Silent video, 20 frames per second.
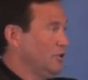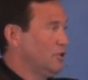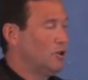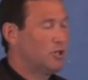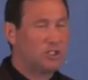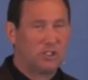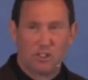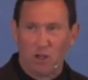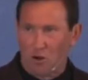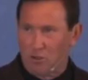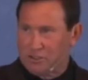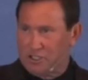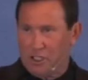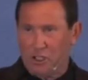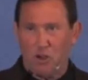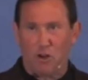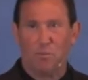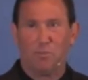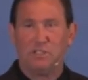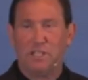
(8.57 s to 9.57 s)
Your certainty,
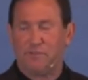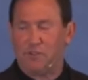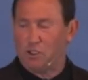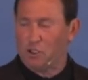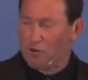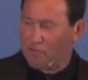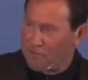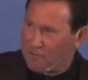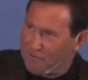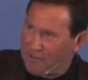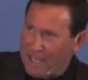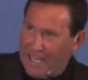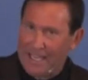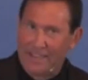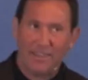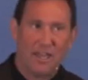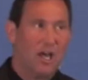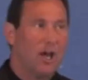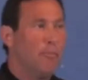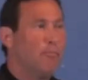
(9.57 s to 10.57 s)
your belief, and your faith
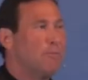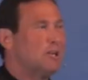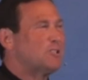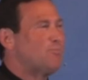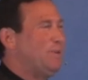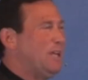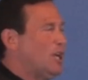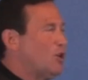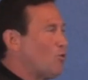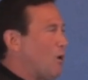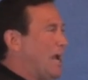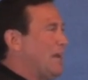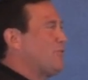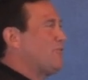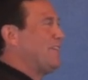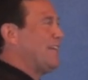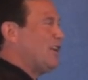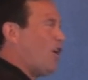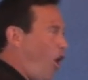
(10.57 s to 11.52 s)
must be greater than